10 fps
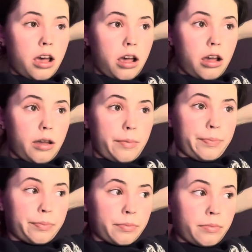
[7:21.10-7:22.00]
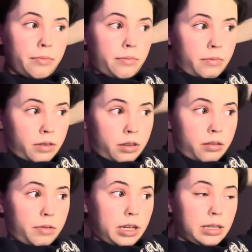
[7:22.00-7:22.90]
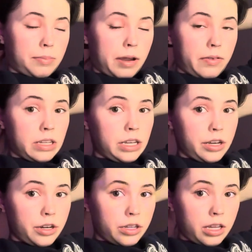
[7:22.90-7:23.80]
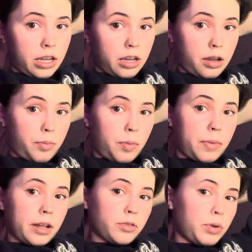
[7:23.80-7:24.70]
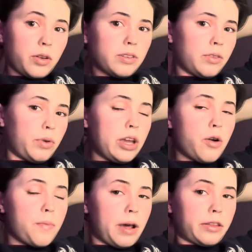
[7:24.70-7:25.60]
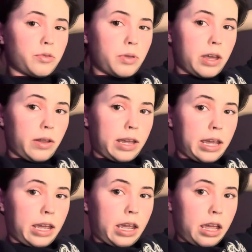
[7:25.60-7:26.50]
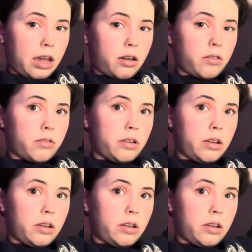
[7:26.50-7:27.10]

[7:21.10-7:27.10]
Um, except I haven't seen her in like a couple months. We don't, we go months without like hanging out.